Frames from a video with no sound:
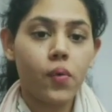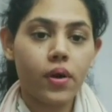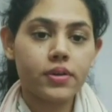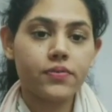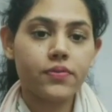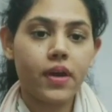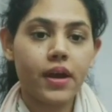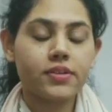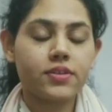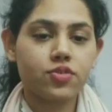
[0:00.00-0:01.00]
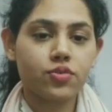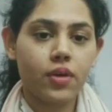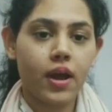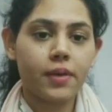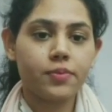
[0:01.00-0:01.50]
quantify,
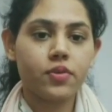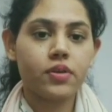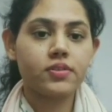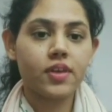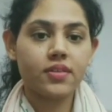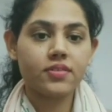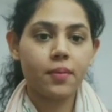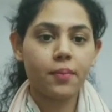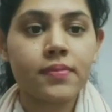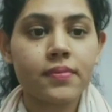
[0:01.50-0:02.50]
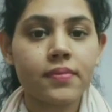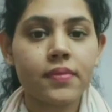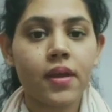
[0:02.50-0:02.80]
describes or tell us about.